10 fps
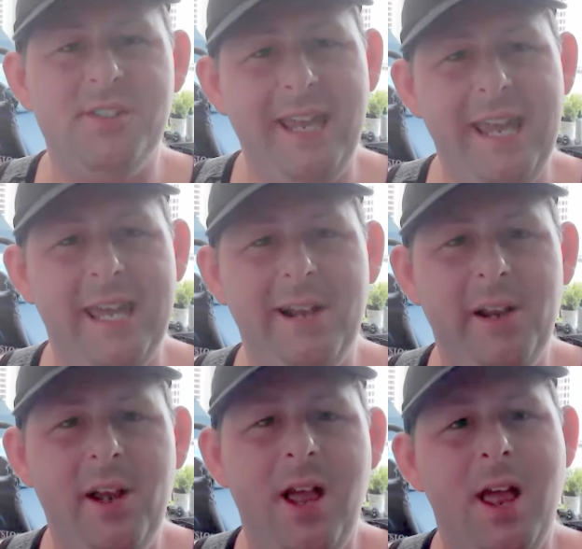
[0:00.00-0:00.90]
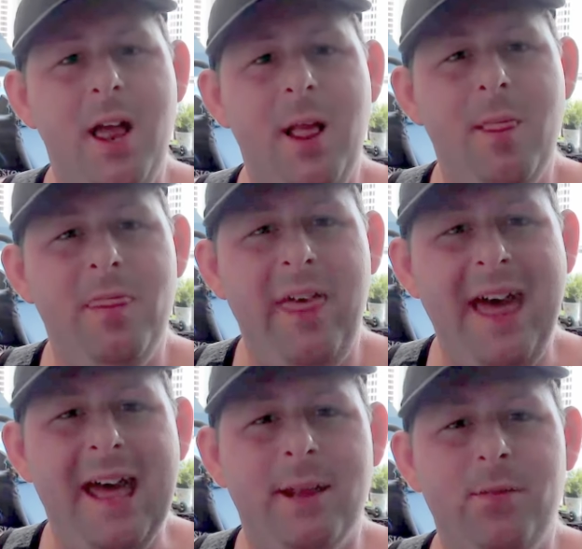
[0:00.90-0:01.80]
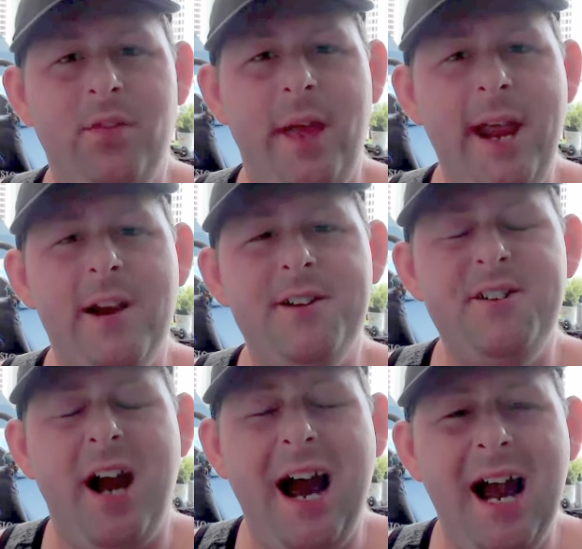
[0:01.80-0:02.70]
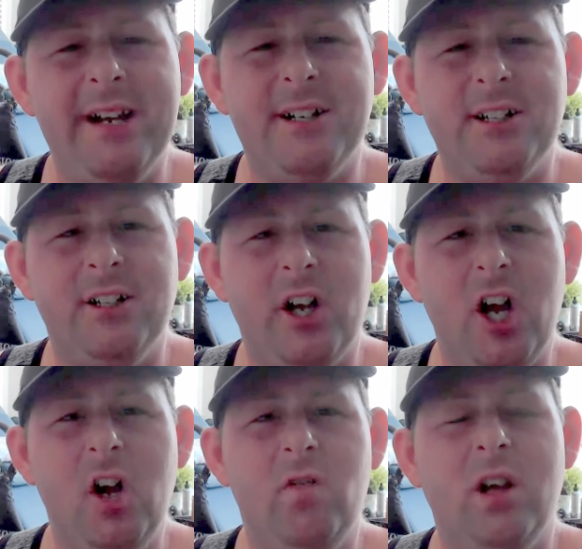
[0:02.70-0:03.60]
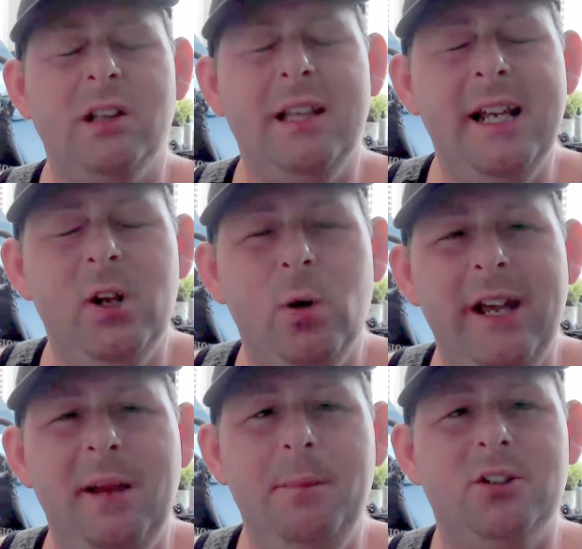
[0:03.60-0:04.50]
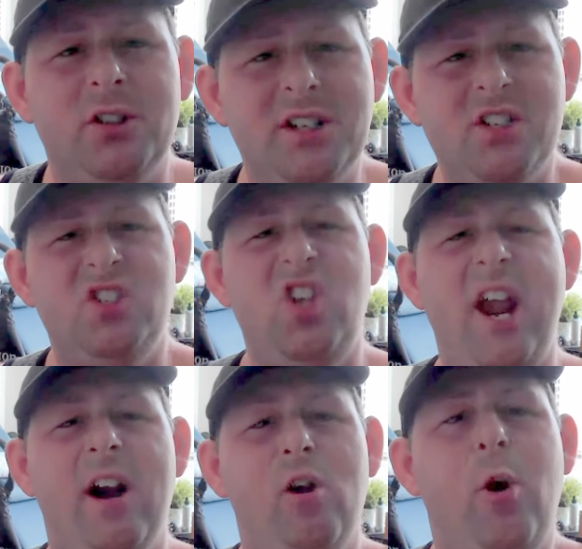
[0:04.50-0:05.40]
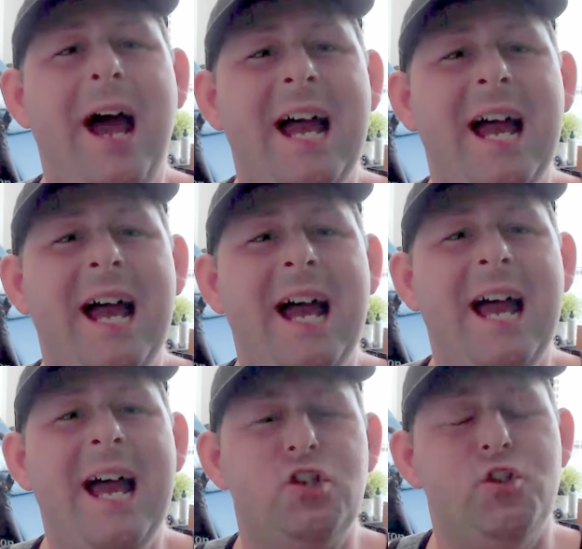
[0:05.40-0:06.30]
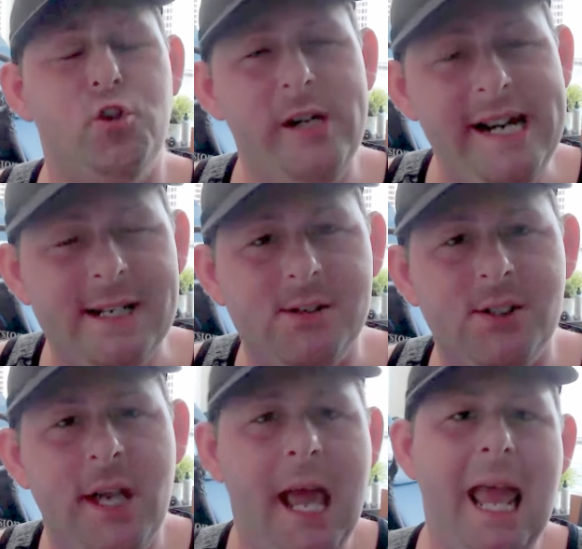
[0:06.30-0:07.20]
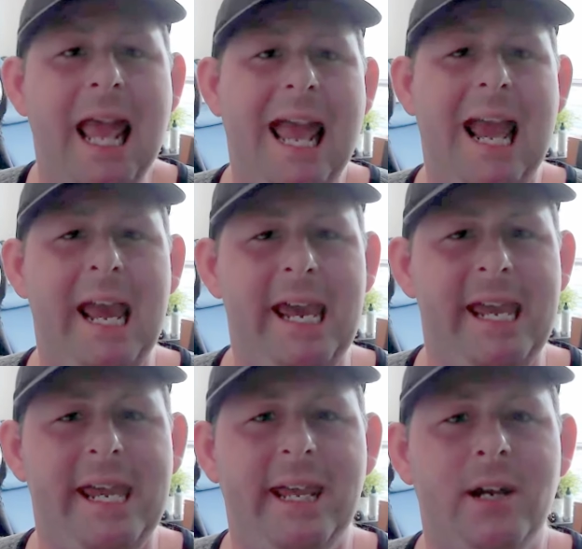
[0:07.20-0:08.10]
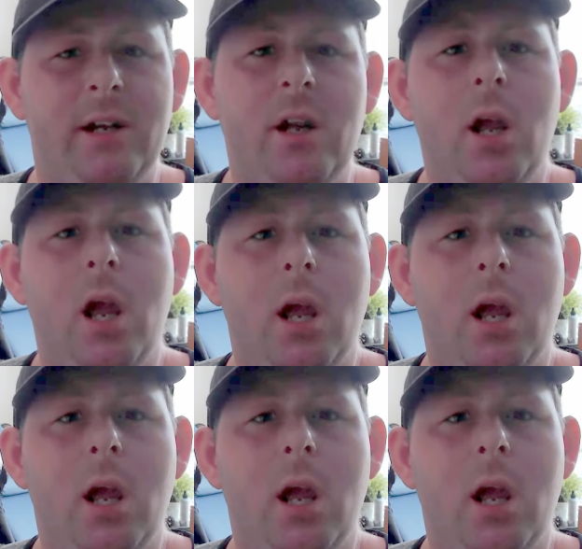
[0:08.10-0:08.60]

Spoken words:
said that they are tired of illegal immigrants terrorizing our streets and